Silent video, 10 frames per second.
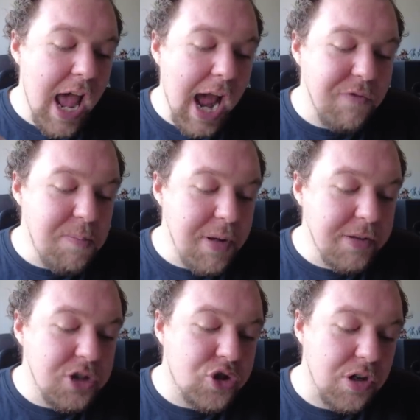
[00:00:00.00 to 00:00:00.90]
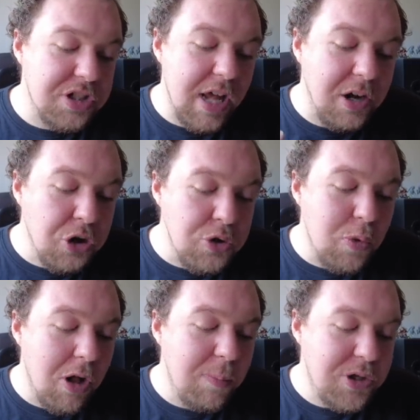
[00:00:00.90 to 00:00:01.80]
and rebuild trust and
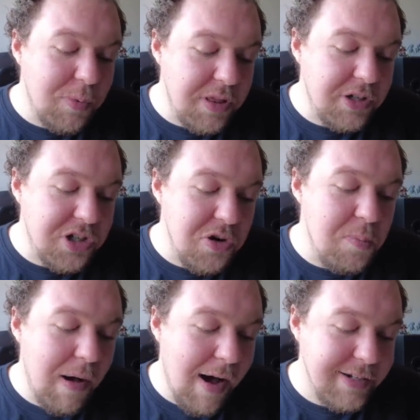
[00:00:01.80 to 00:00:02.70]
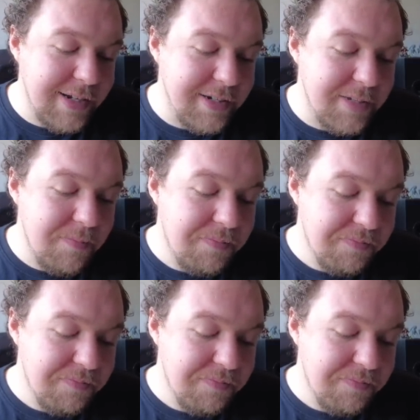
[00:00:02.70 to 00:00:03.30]
goodwill between the two parties.